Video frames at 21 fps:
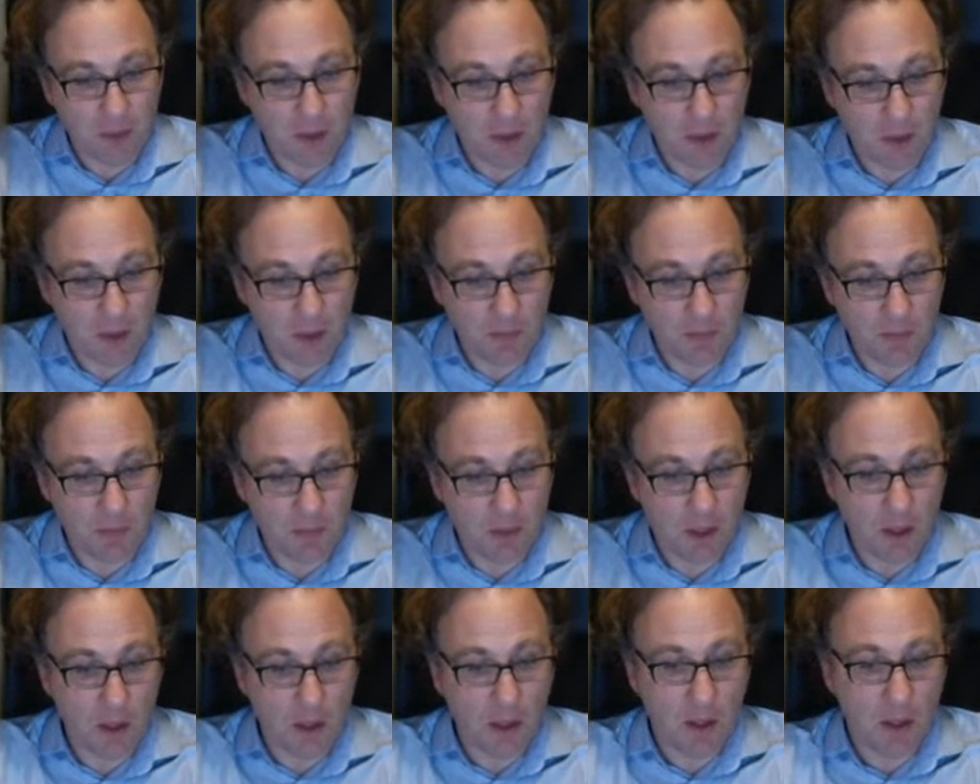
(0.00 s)
Okay,
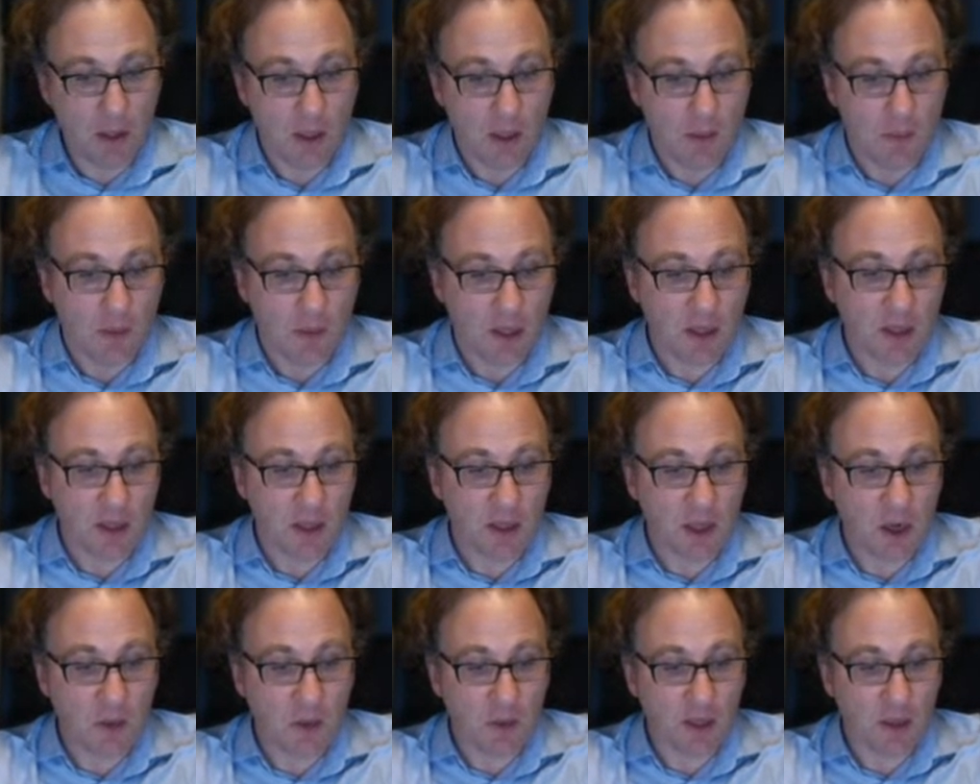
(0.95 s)
But in
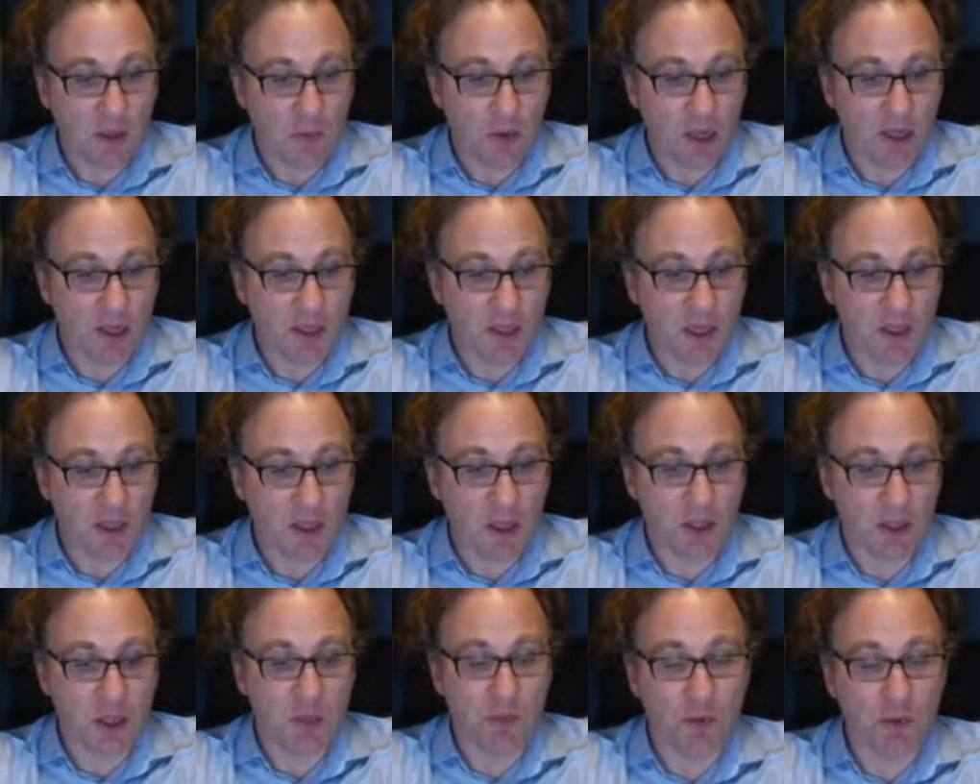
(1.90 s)
how many ways can
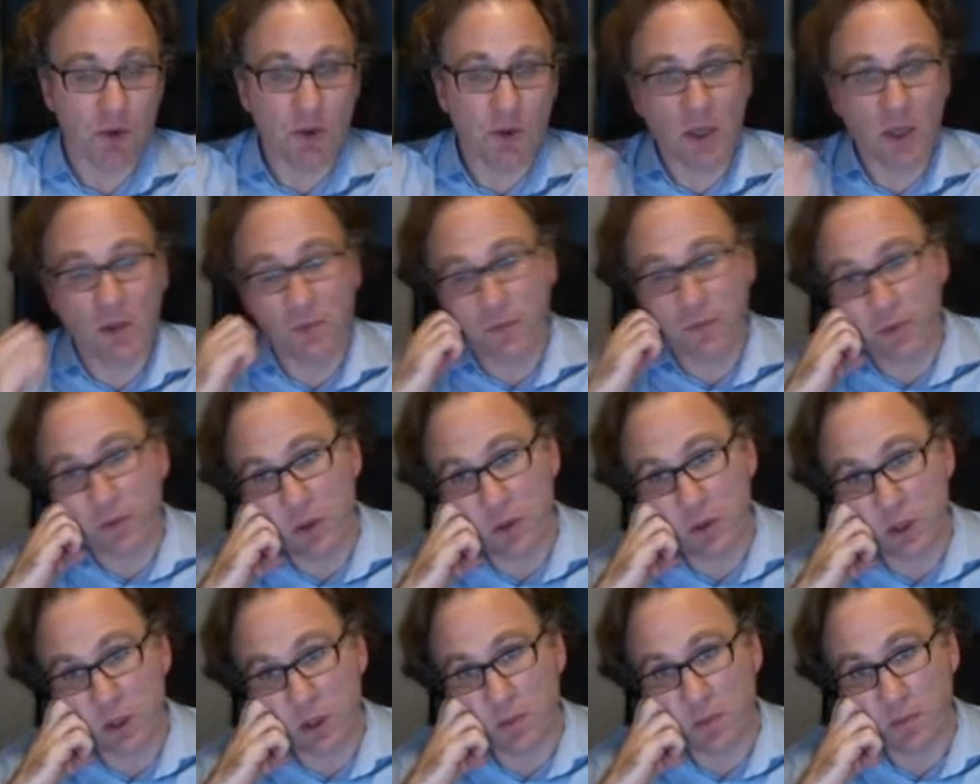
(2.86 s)
such a protein
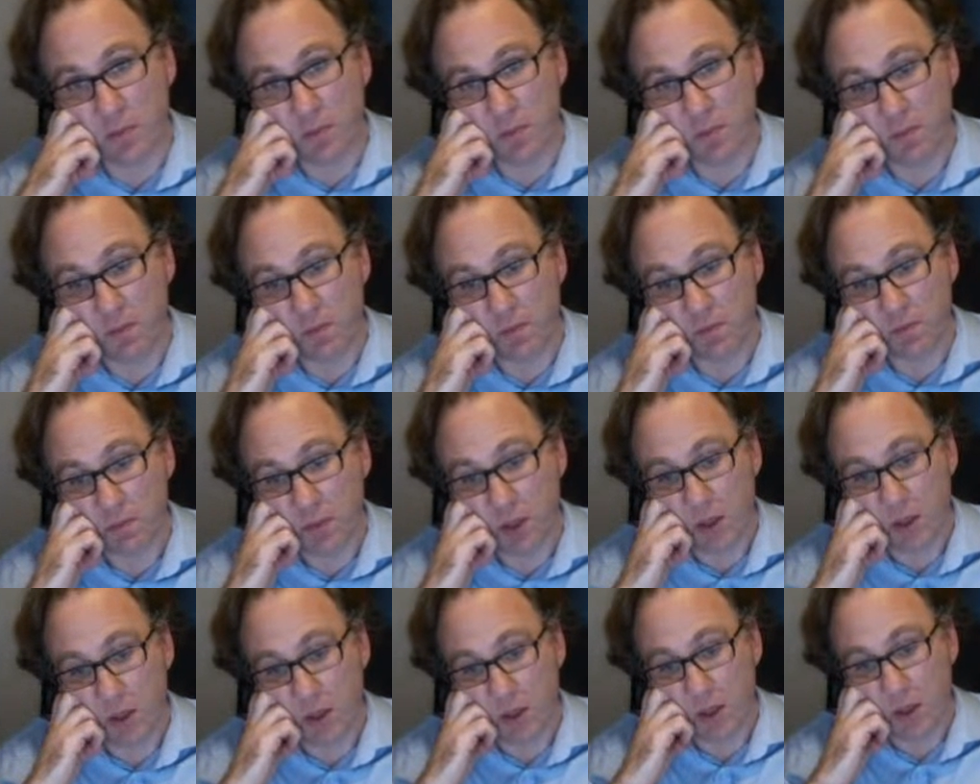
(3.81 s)
fold?
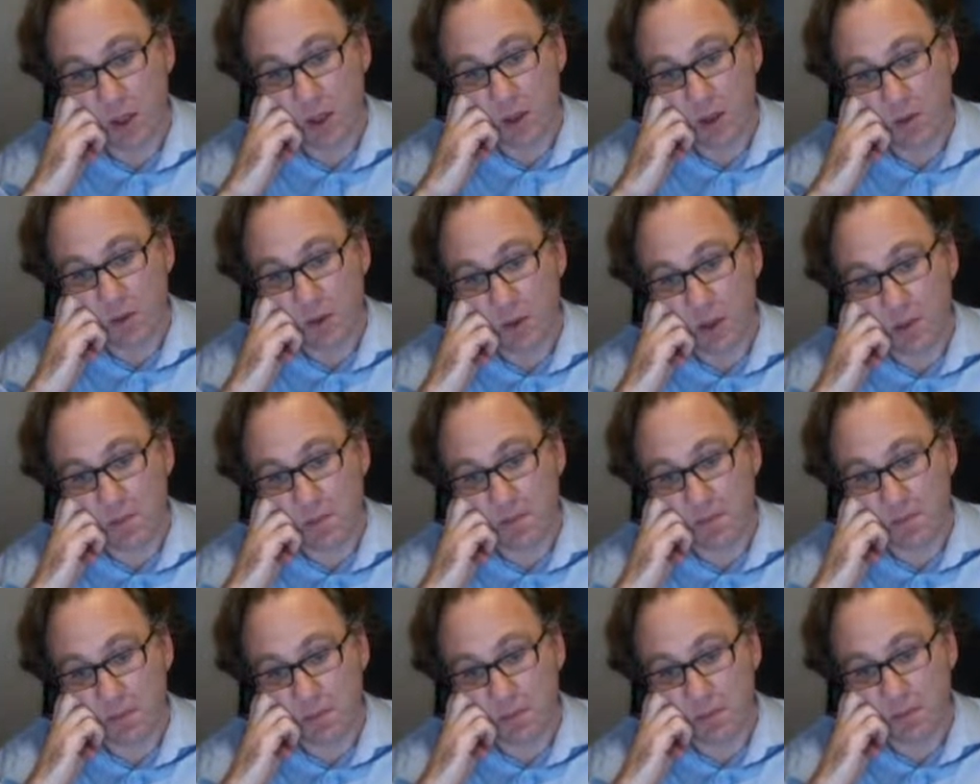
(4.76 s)
Well,
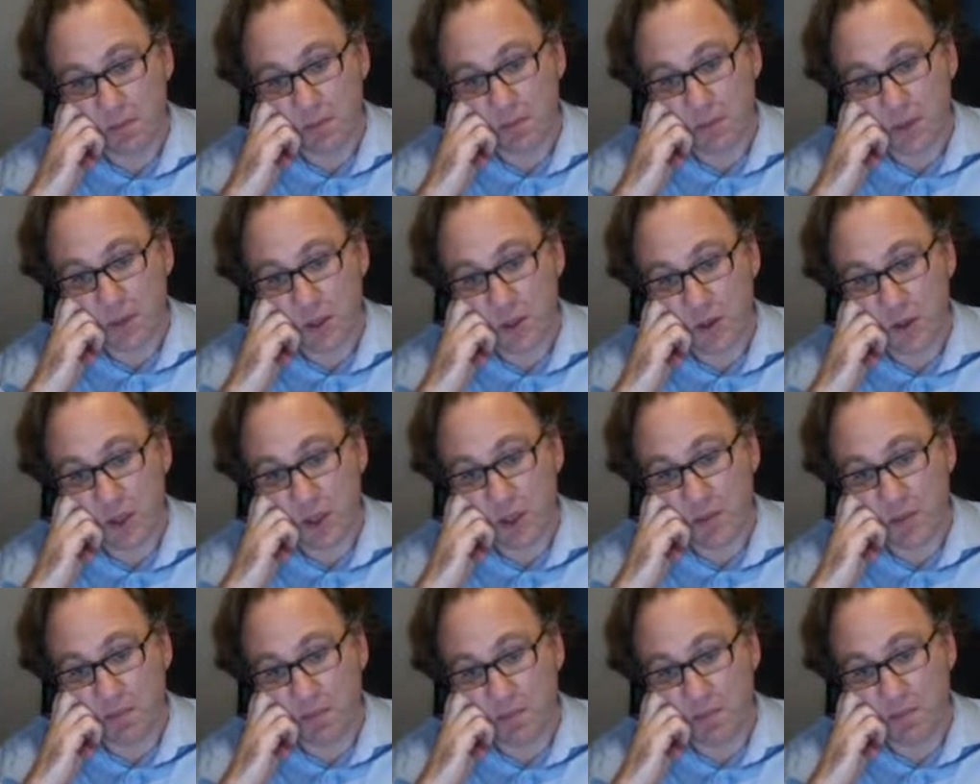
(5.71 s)
so
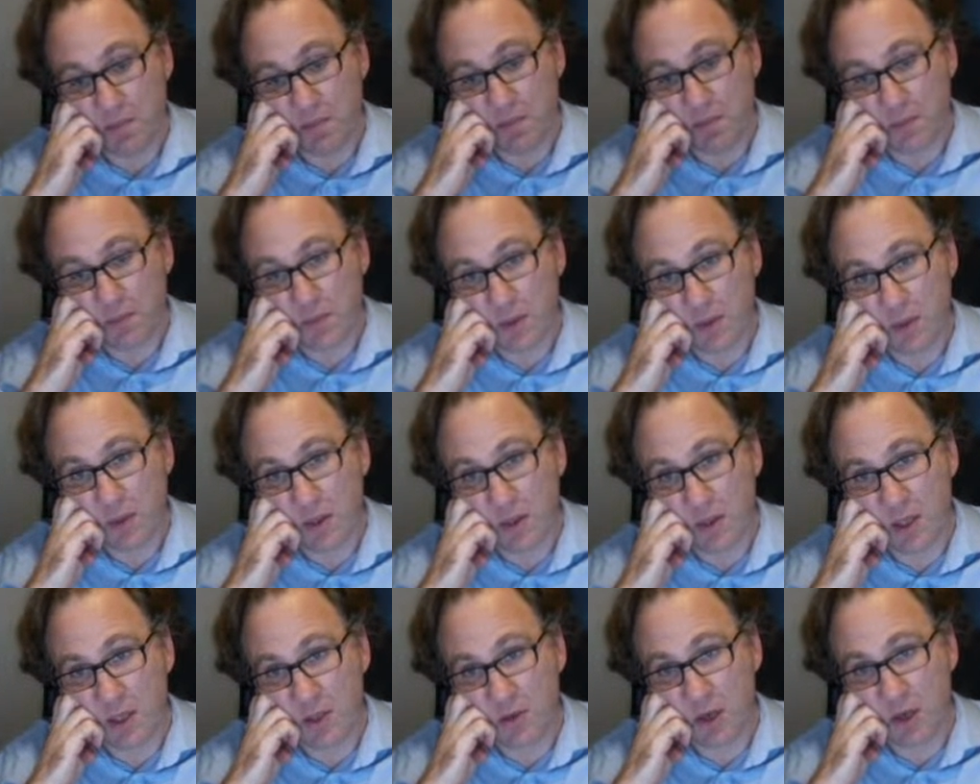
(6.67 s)
the
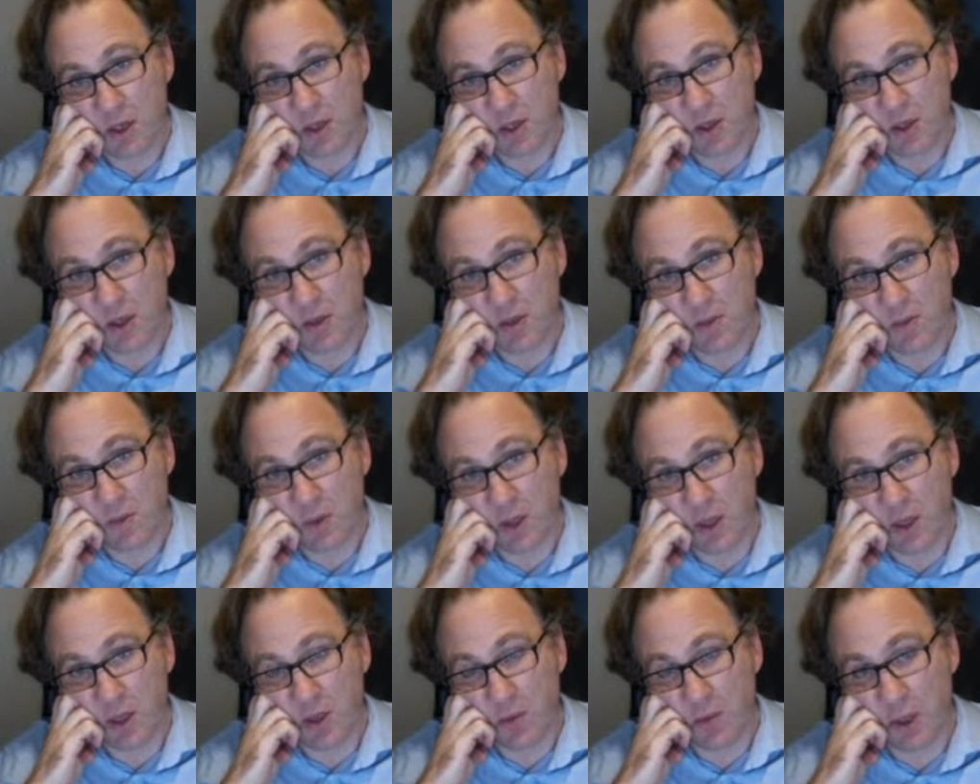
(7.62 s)
structure,
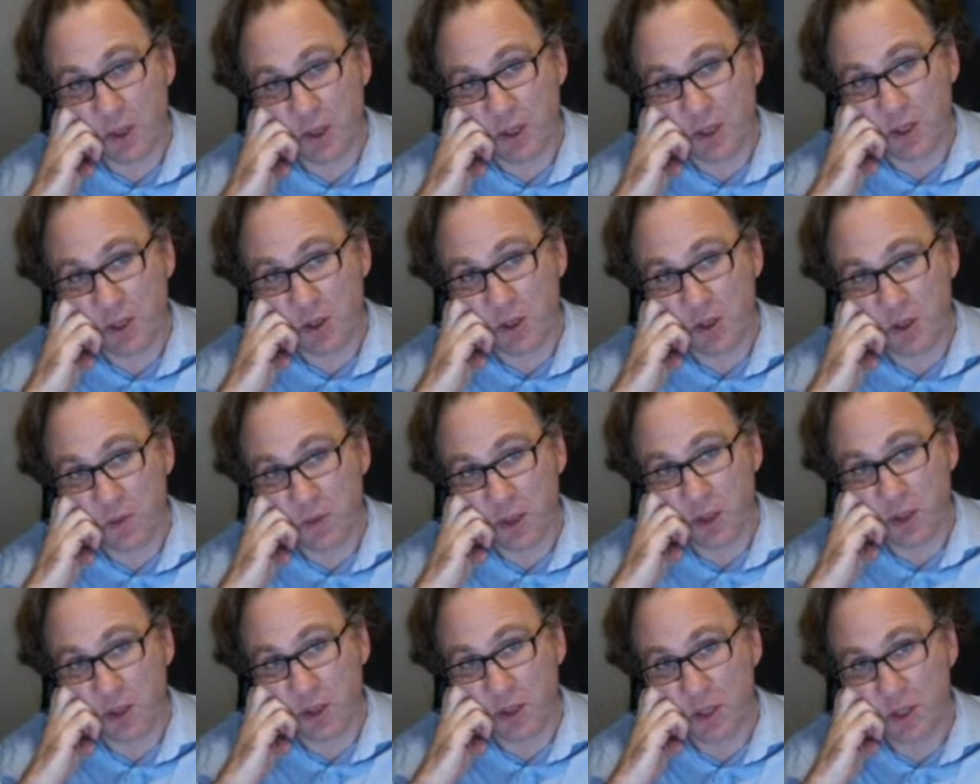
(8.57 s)
and the question is also
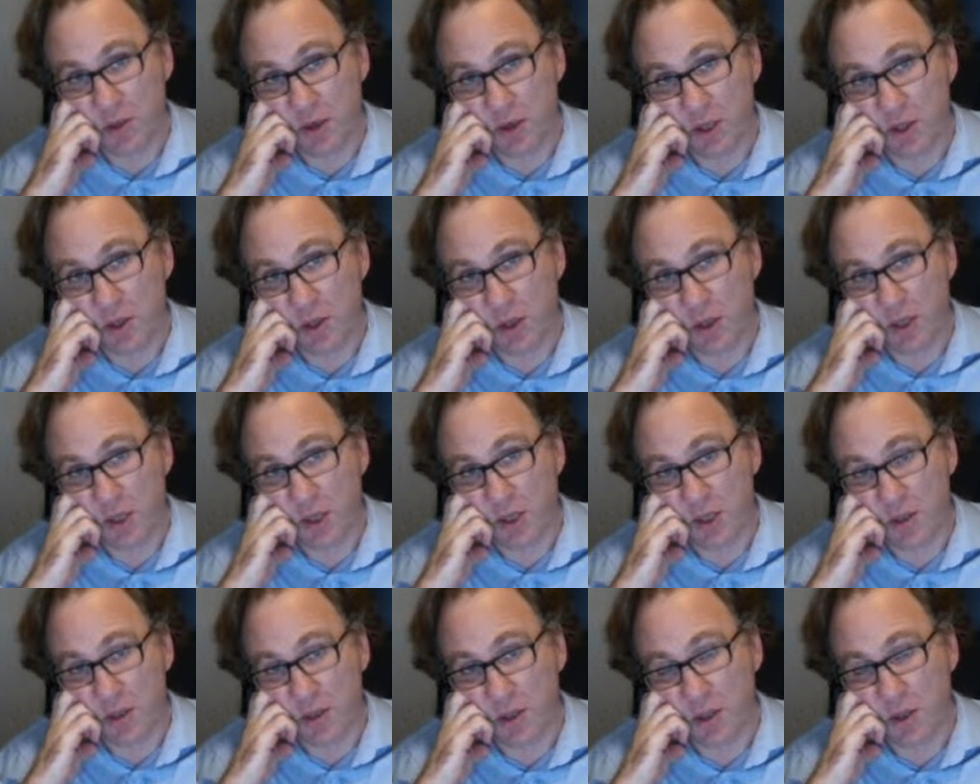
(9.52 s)
whether the structure is
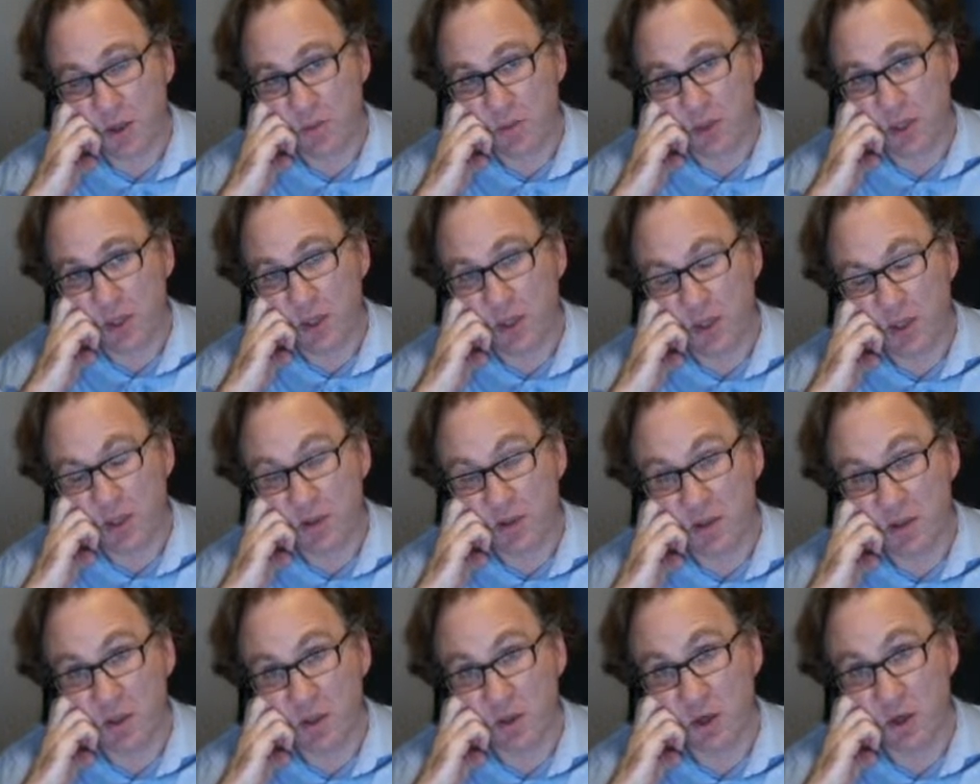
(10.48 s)
completely
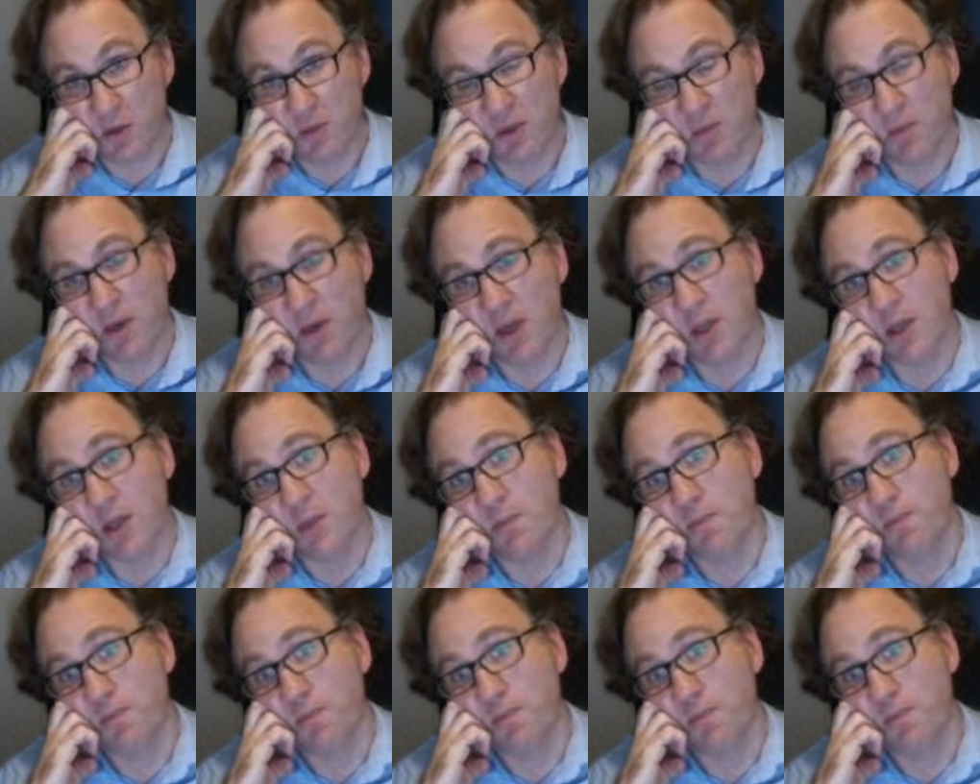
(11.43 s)
determined by the